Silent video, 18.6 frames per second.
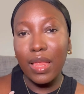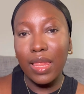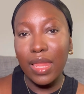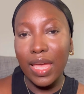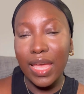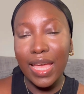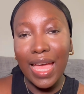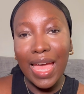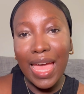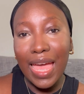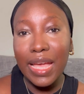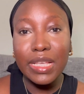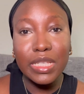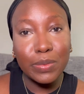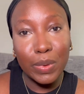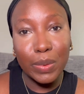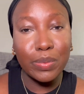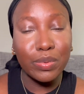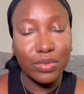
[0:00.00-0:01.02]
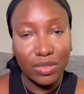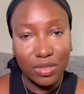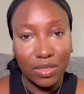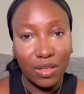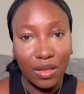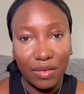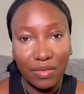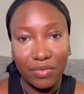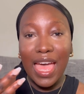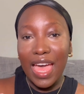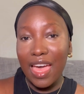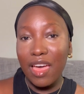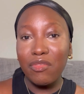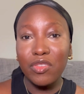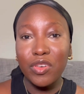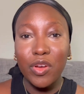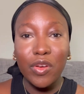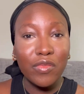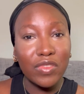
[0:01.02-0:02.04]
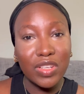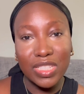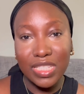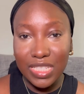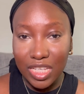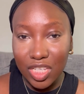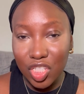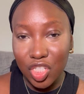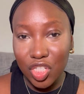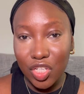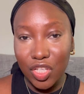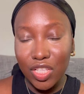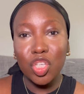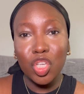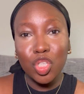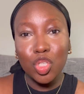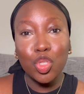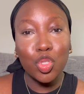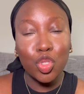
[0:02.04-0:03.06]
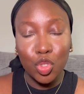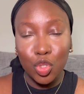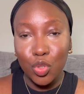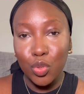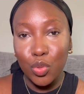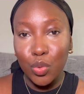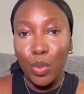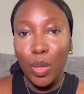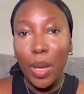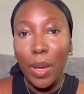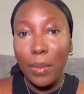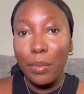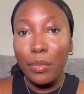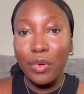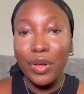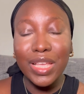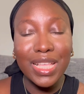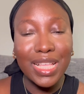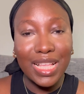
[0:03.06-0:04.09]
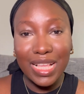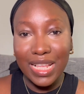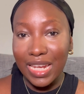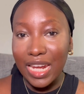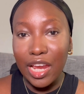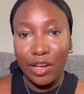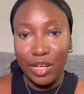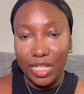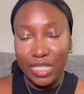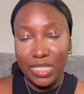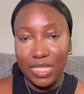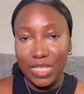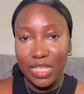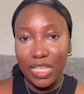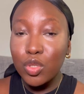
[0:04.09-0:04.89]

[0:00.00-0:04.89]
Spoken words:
Like, ask people stuff, have conversation just to bring clarity.